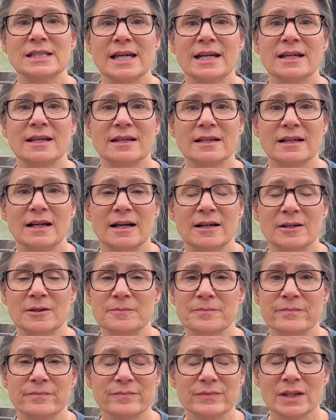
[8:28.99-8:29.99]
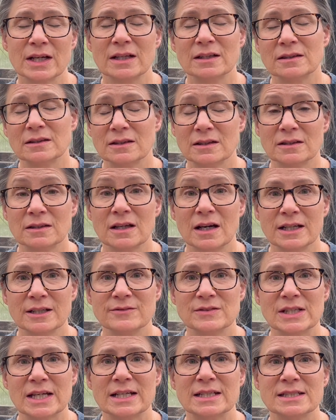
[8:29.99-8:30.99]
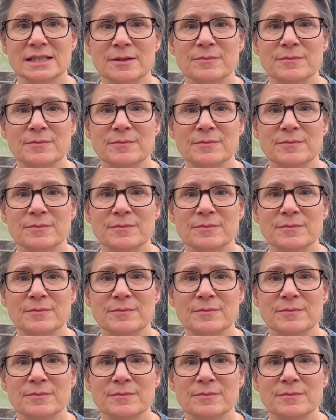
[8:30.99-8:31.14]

take a lot of days,